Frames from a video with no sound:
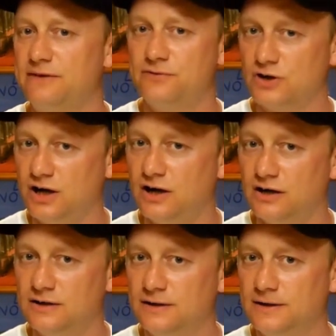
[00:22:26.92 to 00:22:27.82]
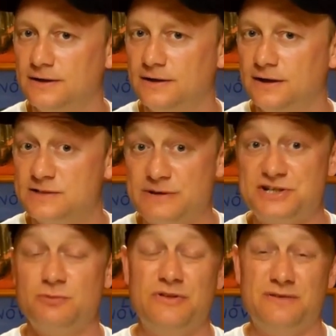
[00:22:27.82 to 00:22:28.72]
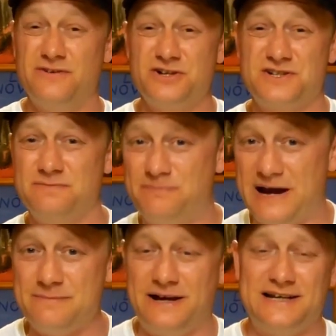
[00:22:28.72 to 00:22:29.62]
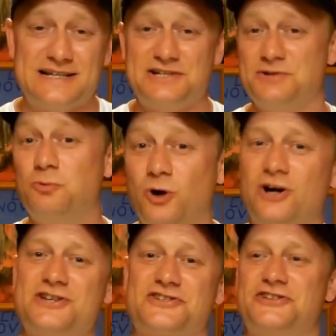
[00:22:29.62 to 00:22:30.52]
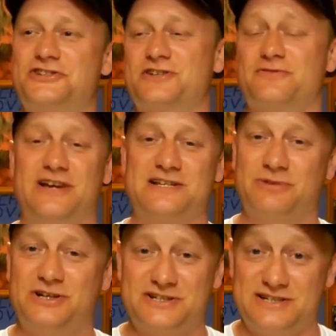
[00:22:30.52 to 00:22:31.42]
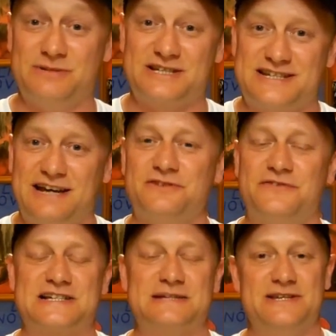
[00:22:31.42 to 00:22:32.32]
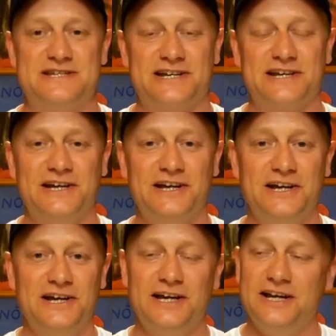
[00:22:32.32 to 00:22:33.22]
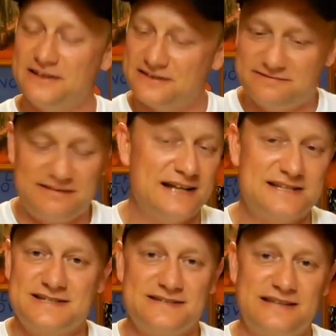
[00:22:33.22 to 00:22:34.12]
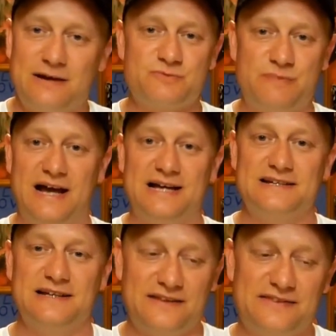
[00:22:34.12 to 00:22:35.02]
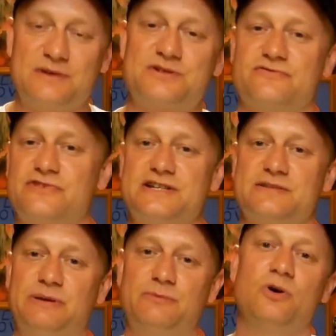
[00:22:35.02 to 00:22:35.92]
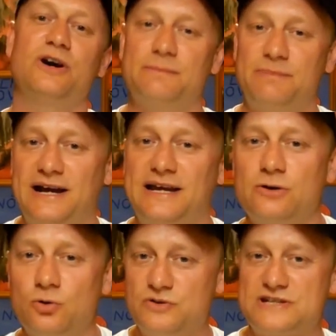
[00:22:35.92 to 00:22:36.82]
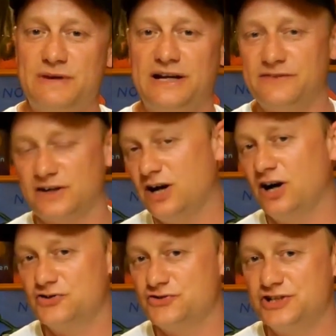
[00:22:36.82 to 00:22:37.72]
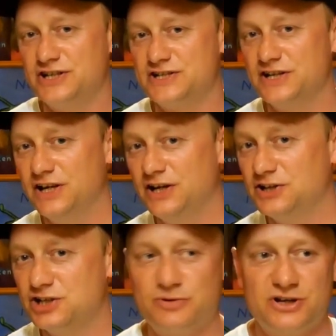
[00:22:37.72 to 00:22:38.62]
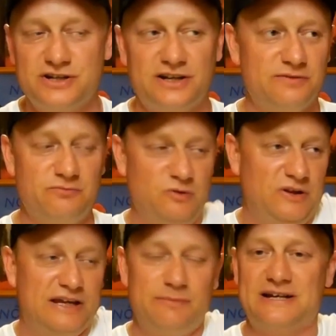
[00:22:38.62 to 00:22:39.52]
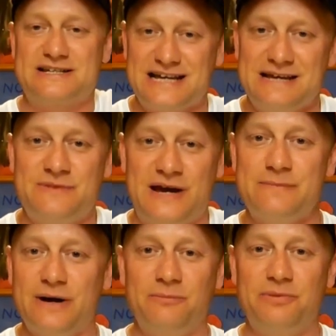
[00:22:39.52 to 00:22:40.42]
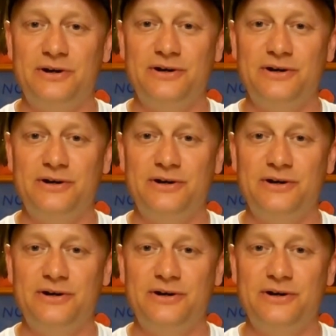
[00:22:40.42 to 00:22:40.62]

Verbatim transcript: pounds for a car? Especially when the version of Batman is actually worse on the G X four thousand because some of the sound effects are missing. That's that was bad, and that's the reason people weren't going to pay all this money for cartridges just because they they could pick the same game up